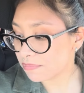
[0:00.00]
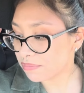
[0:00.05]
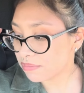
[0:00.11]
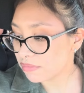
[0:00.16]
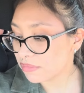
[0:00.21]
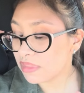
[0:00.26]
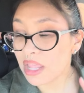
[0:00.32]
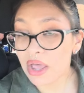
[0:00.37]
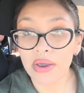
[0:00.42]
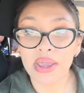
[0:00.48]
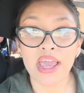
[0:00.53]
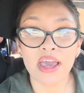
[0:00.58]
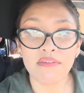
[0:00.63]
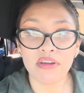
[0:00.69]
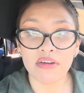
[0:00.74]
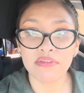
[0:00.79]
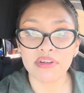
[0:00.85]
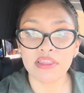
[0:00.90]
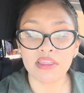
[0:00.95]
now I have
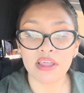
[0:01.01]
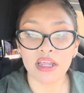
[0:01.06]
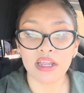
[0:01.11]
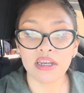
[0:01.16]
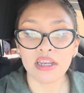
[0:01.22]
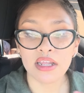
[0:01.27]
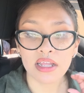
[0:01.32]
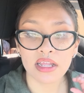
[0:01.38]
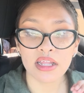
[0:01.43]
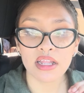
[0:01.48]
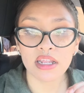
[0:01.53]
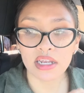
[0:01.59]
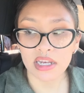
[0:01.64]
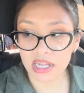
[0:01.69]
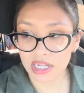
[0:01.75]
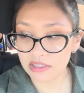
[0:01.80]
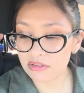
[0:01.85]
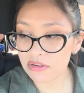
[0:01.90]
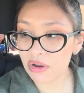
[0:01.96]
everything.
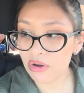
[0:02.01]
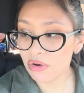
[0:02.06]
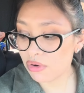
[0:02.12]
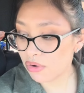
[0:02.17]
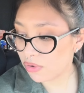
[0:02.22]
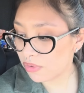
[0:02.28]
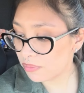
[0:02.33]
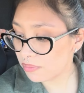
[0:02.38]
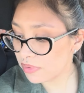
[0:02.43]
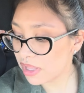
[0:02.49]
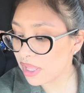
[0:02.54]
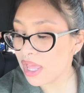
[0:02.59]
Let's go home.